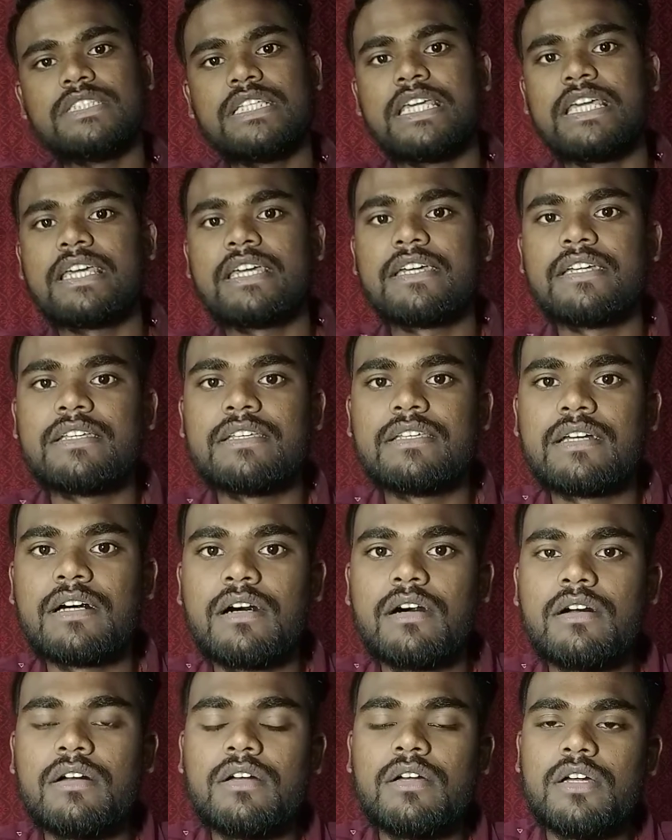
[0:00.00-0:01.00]
and
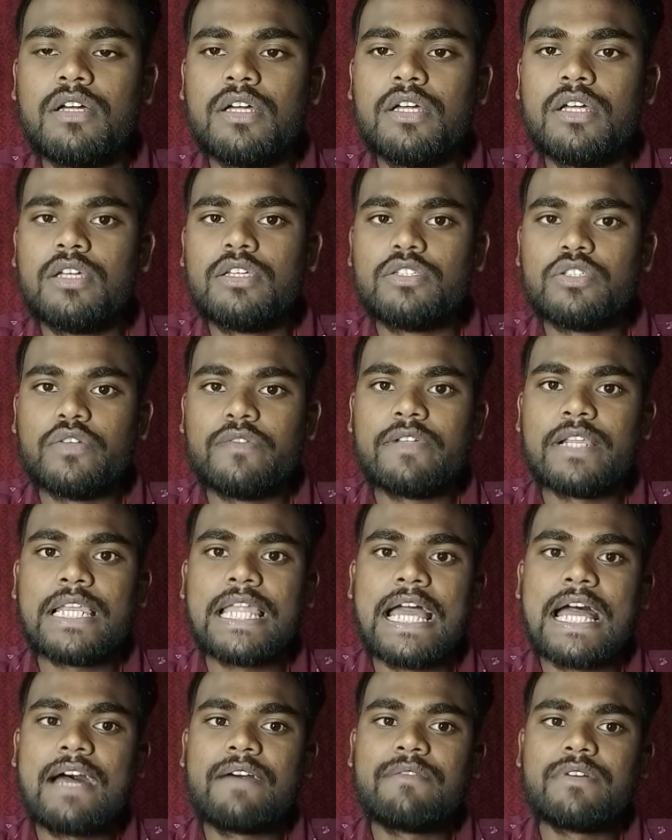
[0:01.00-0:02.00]
you will
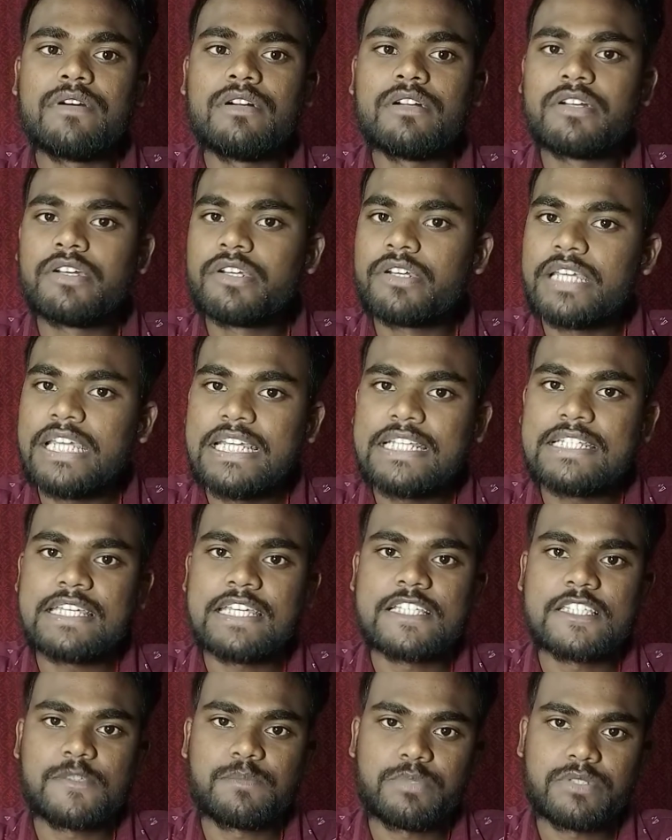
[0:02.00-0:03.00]
have a great
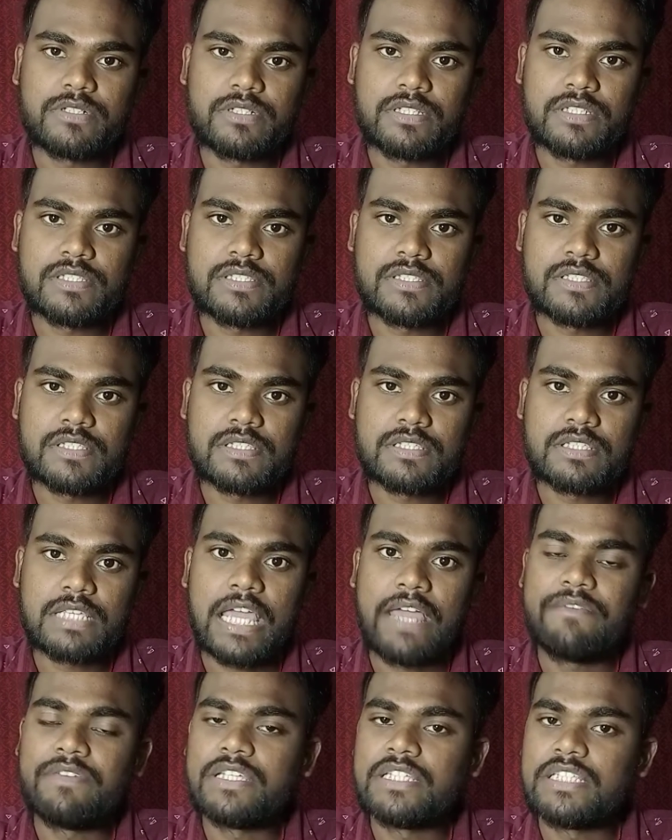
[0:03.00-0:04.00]
experience
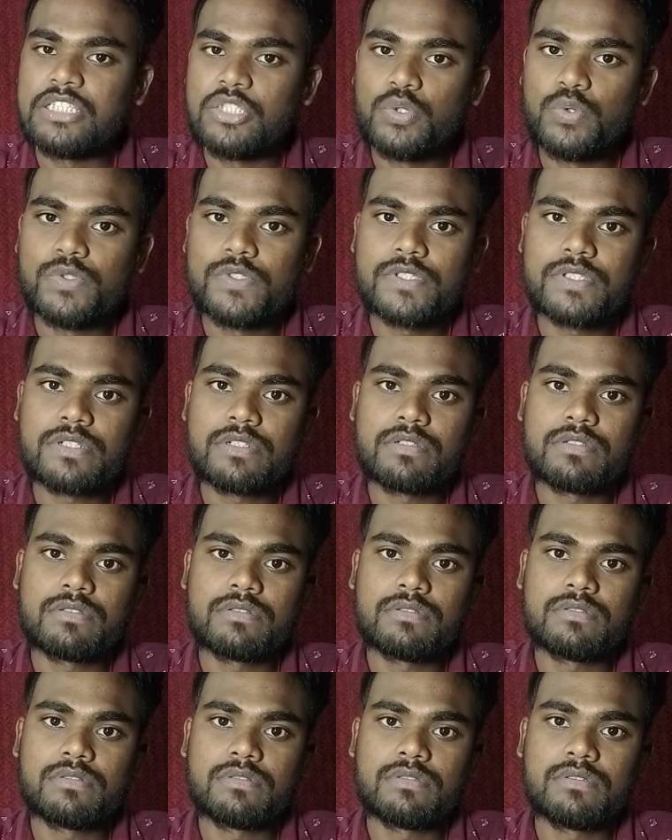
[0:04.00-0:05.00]
having used
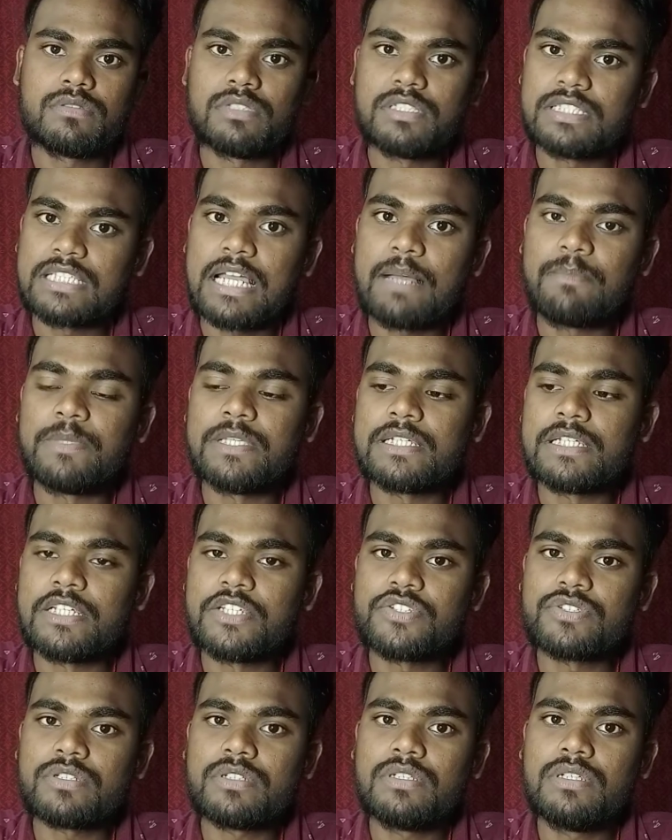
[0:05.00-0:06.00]
this
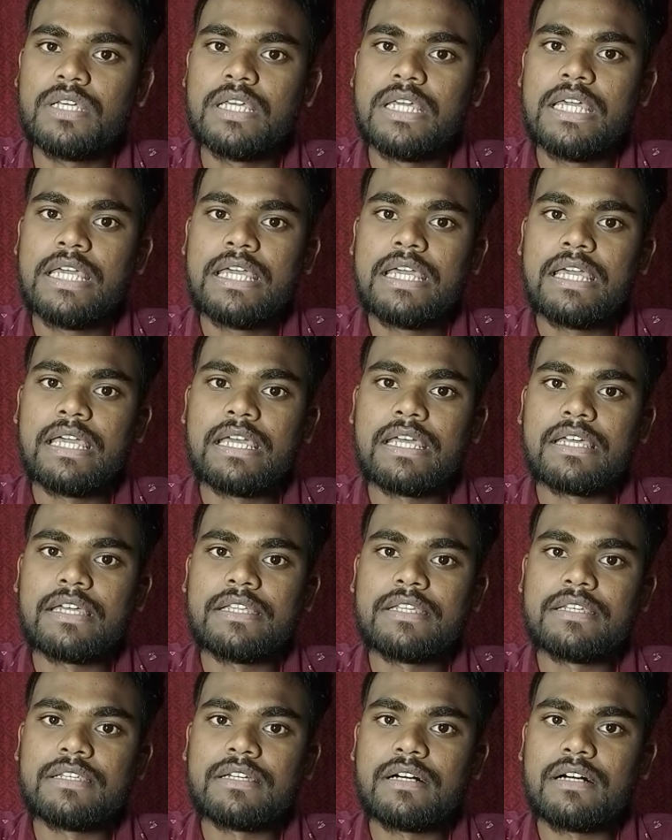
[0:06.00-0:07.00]
application.
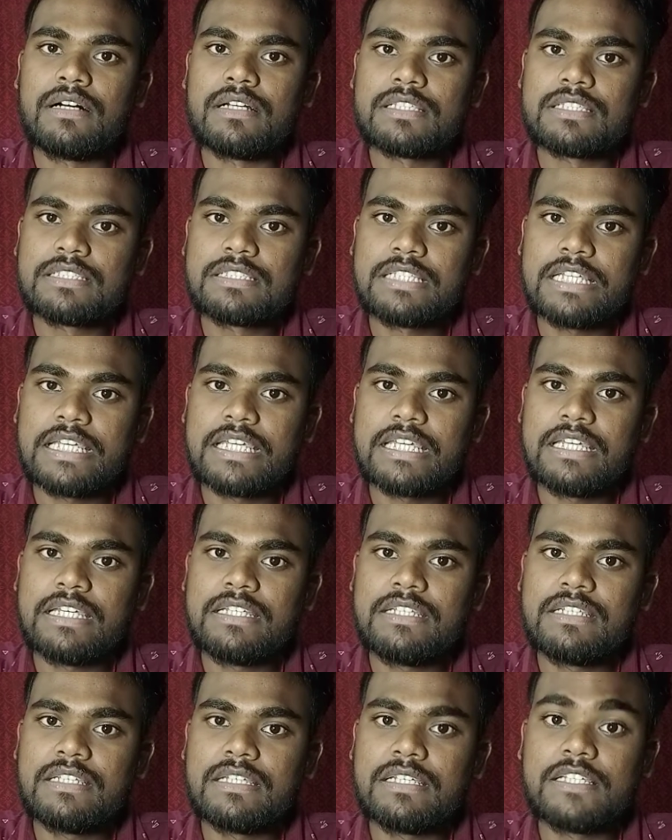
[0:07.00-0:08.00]
And
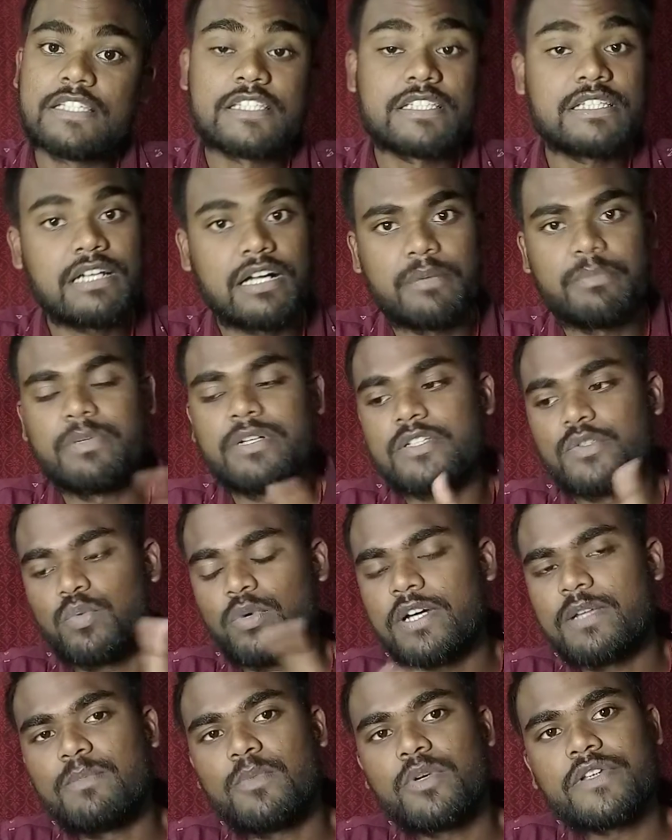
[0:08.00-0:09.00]
second is, yeah, but
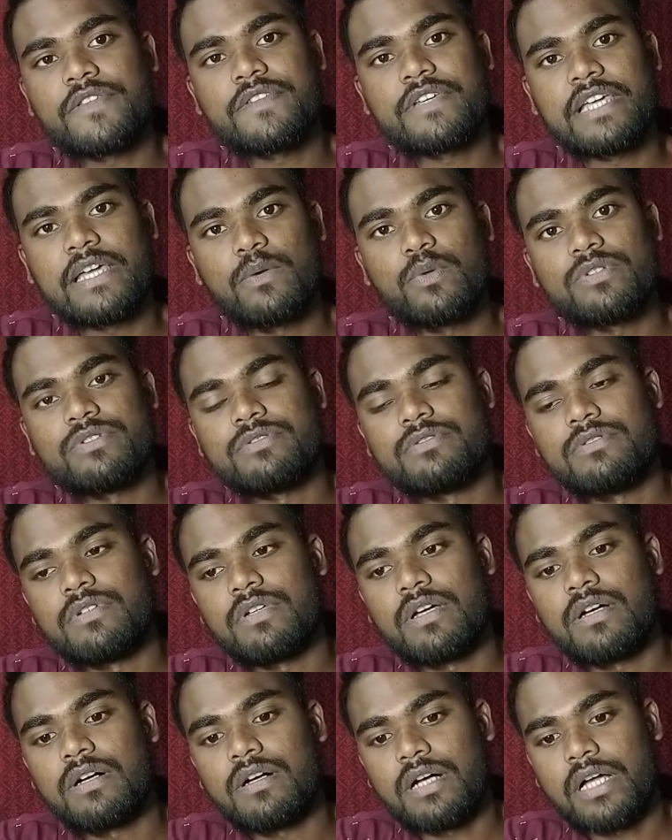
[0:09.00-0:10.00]
one more thing I
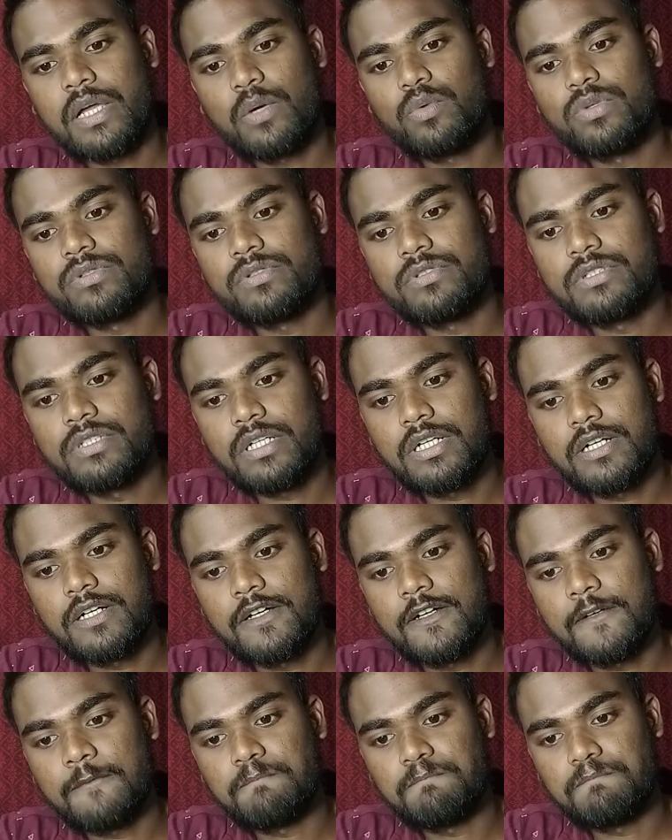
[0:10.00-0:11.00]
would
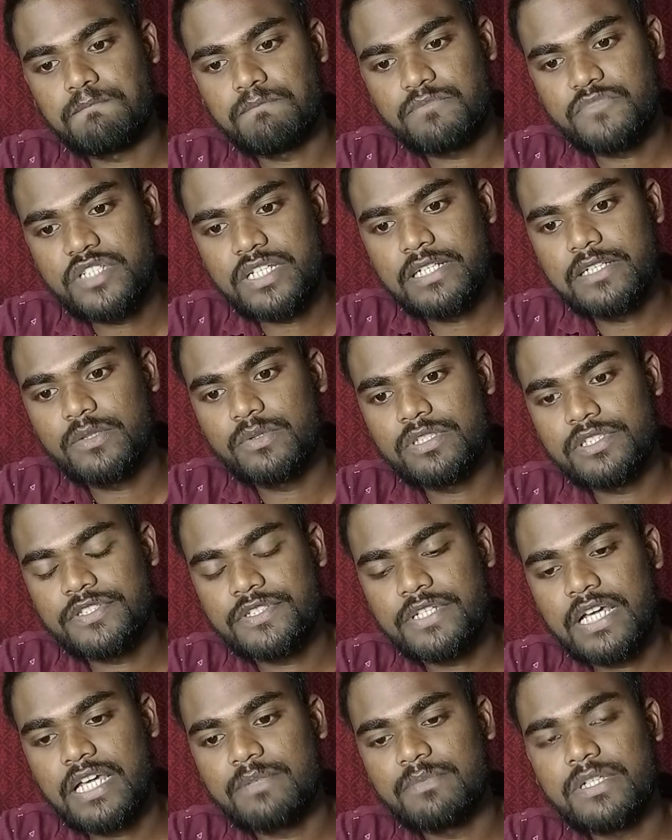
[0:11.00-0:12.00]
tell you this
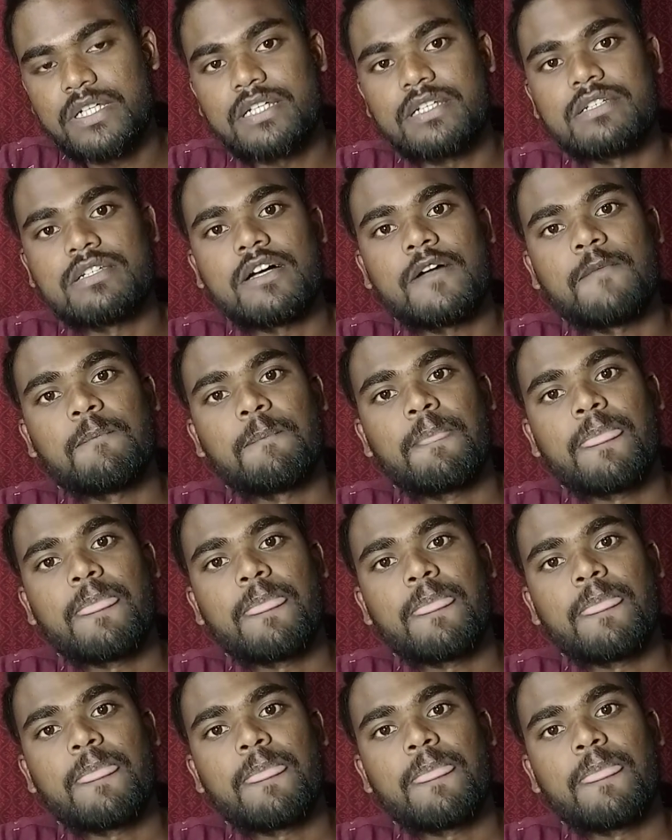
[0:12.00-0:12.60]
time, that